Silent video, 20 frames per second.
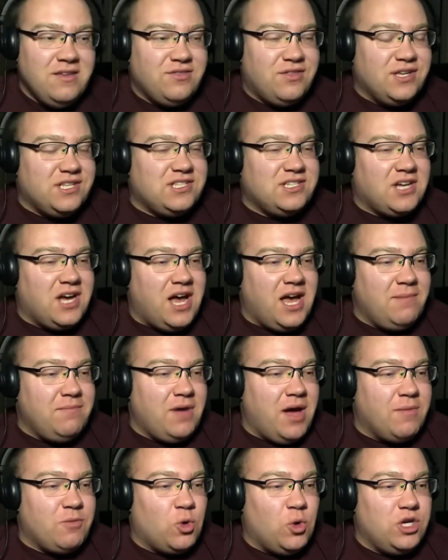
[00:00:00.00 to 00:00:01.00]
This
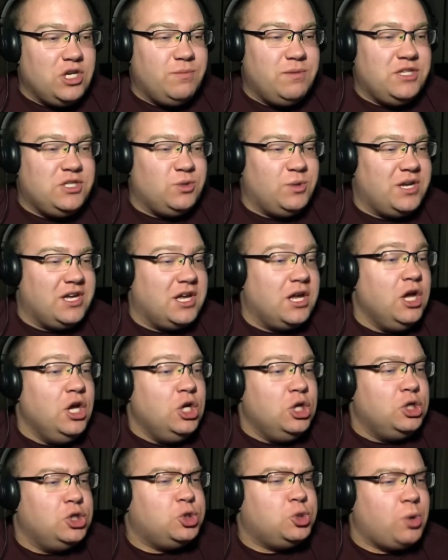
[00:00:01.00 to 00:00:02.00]
time, I'm going to be doing
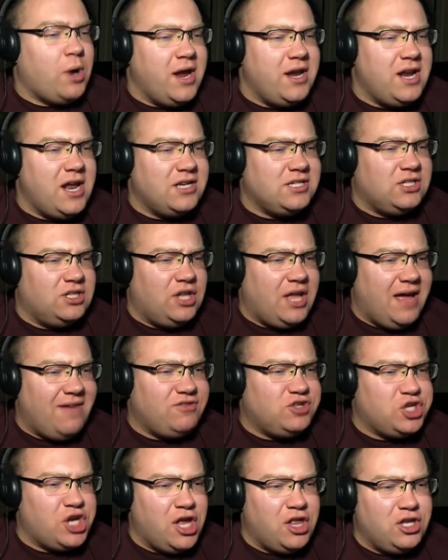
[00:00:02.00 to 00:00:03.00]
Try Not to
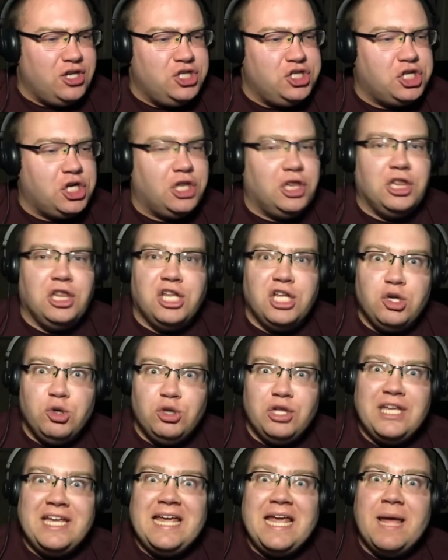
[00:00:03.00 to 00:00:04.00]
Laugh challenge
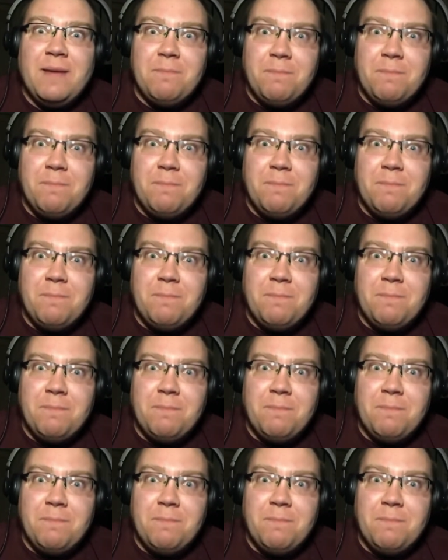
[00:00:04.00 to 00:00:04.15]
Literally